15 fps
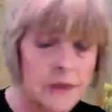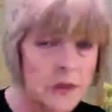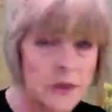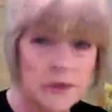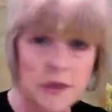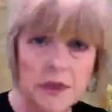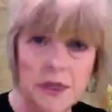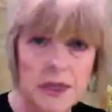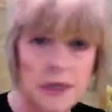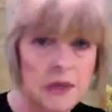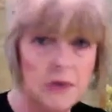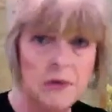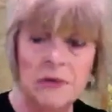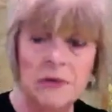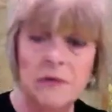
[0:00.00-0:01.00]
It's just the
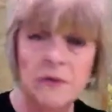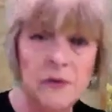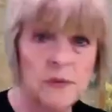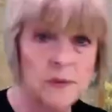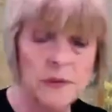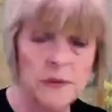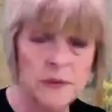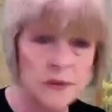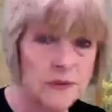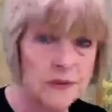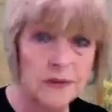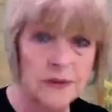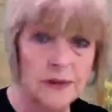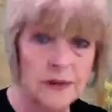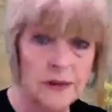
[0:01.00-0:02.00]
nature of
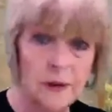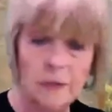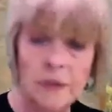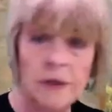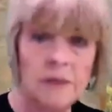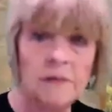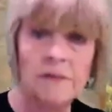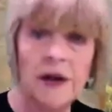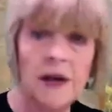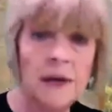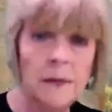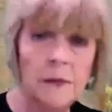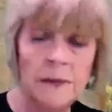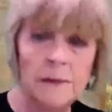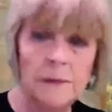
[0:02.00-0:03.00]
humans. We don't
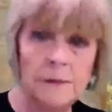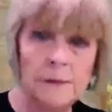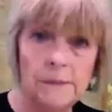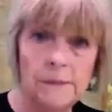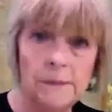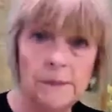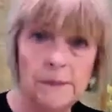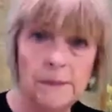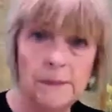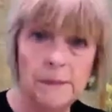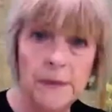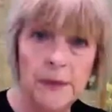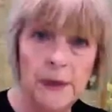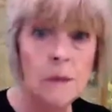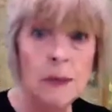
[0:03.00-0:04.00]
value it.
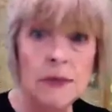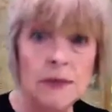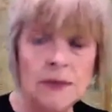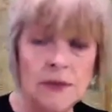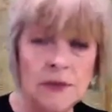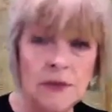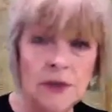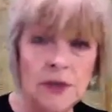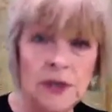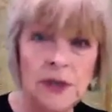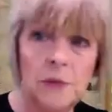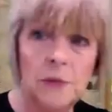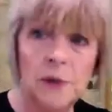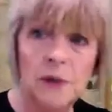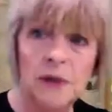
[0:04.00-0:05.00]
You might say
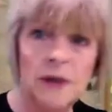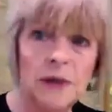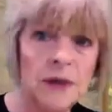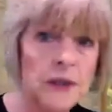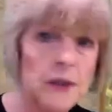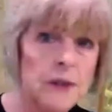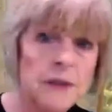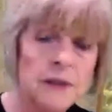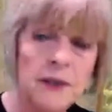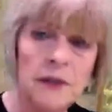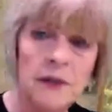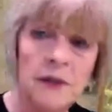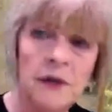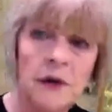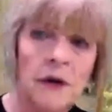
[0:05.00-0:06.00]
thank you and gosh and
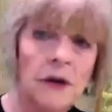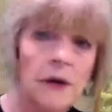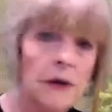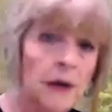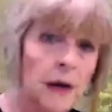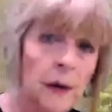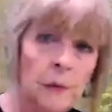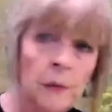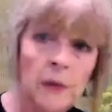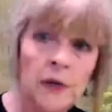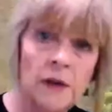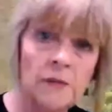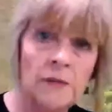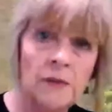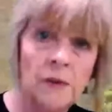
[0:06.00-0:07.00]
send a card and how
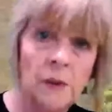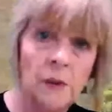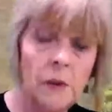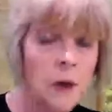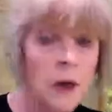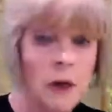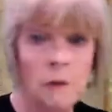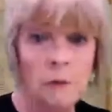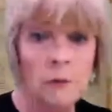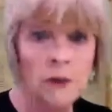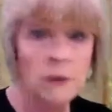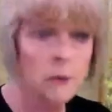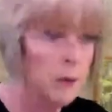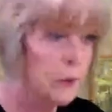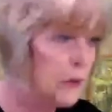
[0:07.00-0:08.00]
wonderful you are, but
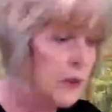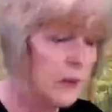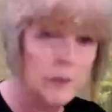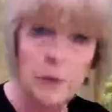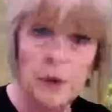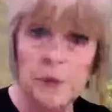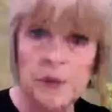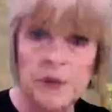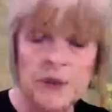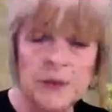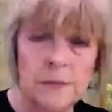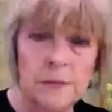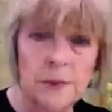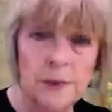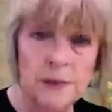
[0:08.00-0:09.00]
they'll probably just pop it
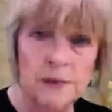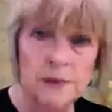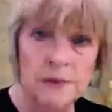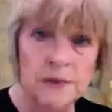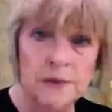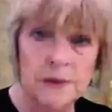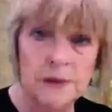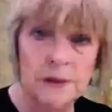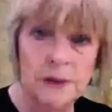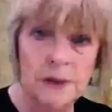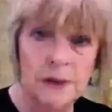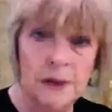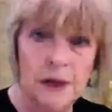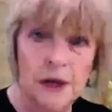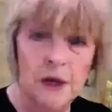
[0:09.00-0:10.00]
somewhere else.
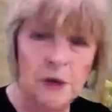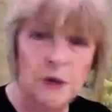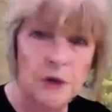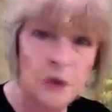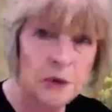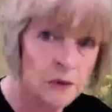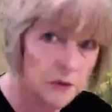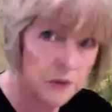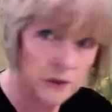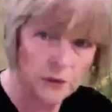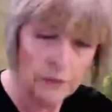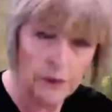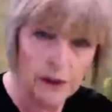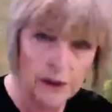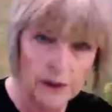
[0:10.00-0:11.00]
Do you
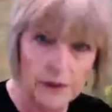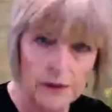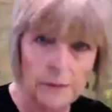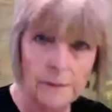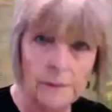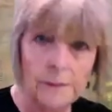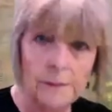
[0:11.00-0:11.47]
know why?